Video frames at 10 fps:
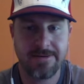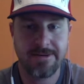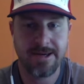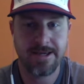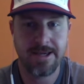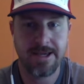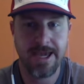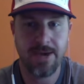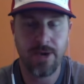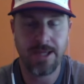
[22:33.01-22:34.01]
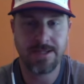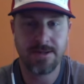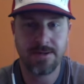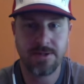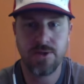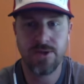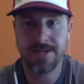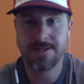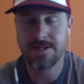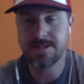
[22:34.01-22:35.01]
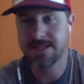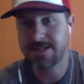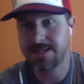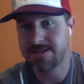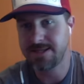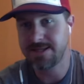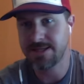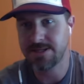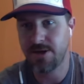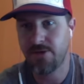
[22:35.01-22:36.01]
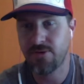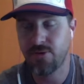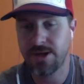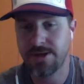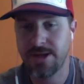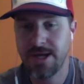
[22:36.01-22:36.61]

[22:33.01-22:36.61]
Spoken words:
you can't wait till the 2016 season is over with.